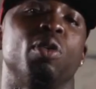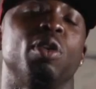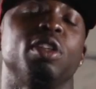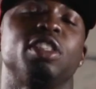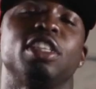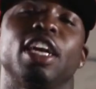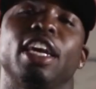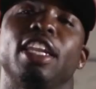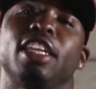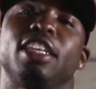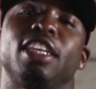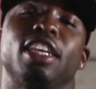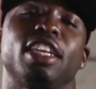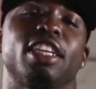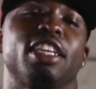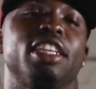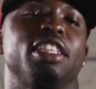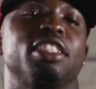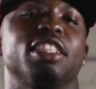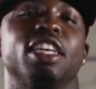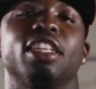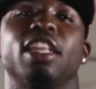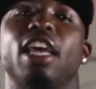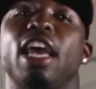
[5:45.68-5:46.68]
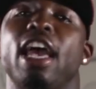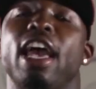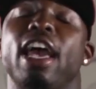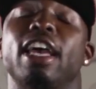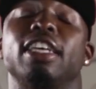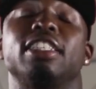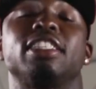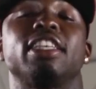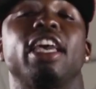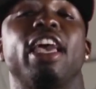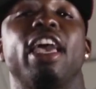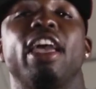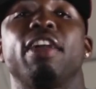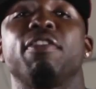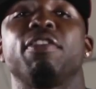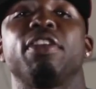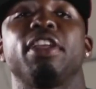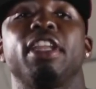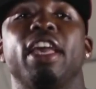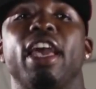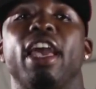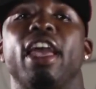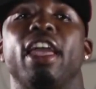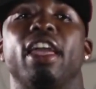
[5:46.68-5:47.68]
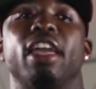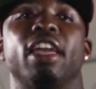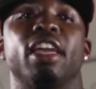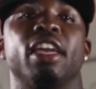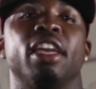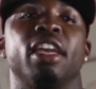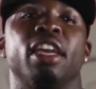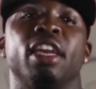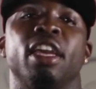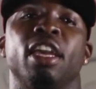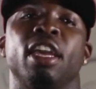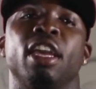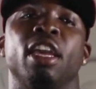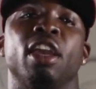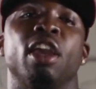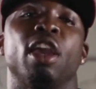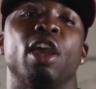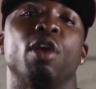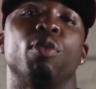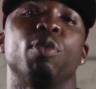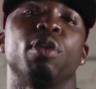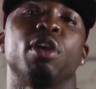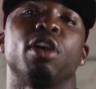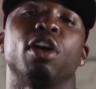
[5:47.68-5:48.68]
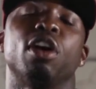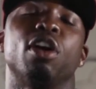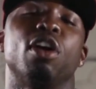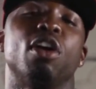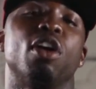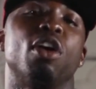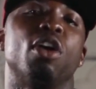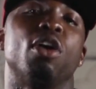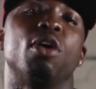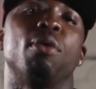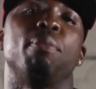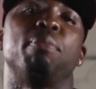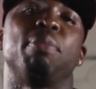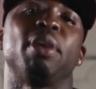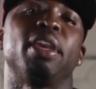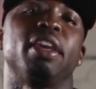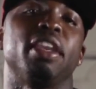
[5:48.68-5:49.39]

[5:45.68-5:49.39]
We try to kick each other's ass every day. And we go home